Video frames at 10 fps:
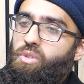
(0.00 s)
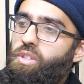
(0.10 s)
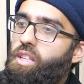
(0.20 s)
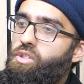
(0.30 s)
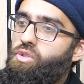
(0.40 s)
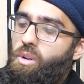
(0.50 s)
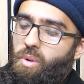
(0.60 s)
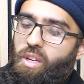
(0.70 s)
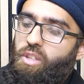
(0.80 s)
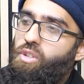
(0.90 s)
that straight
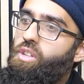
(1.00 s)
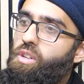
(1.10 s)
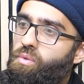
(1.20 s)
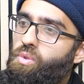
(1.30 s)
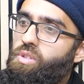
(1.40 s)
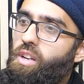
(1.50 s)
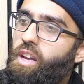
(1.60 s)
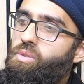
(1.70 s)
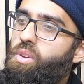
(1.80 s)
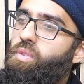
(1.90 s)
away you can confuse the
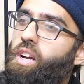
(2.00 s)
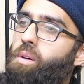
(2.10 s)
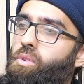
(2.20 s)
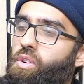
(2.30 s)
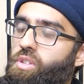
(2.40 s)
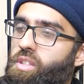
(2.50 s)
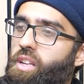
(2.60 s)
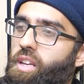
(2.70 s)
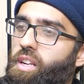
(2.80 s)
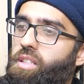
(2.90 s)
line. So if I come across
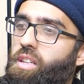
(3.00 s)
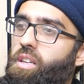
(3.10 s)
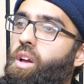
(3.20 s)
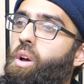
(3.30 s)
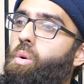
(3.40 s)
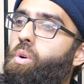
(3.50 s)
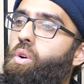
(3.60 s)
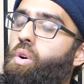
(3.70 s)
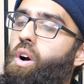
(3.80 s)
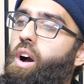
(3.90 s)
today and I say,
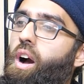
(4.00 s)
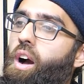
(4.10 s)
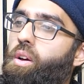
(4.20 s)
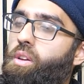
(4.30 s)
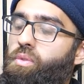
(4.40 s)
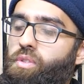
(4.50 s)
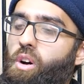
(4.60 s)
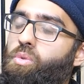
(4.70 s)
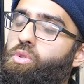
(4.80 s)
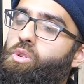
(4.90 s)
well, if
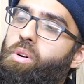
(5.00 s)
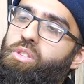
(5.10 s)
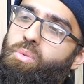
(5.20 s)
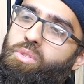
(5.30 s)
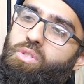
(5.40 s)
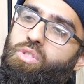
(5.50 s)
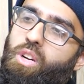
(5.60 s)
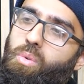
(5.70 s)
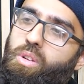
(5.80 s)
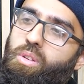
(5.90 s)
Darul Deoband is representative of
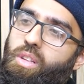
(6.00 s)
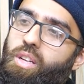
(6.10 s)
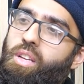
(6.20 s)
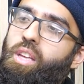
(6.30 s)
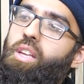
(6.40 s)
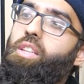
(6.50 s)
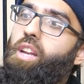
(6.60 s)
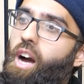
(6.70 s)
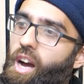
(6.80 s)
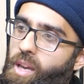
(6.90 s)
Shah Waliullah,
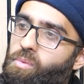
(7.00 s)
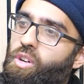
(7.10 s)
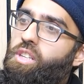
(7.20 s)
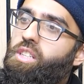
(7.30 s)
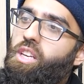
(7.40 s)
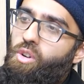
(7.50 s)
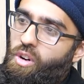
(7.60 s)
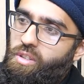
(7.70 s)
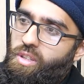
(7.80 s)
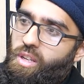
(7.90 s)
then I'm going to take
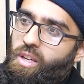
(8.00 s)
on